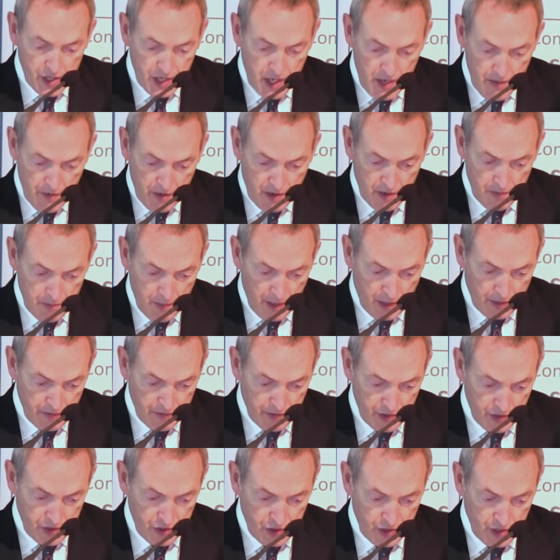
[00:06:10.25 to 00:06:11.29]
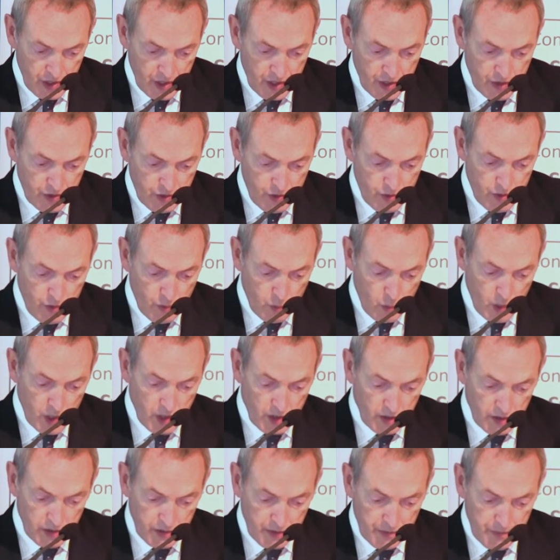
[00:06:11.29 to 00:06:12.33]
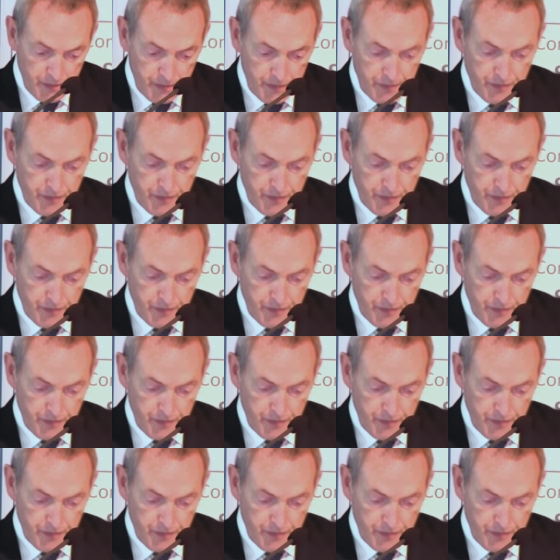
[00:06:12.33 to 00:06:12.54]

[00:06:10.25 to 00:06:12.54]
significant benefits to the world.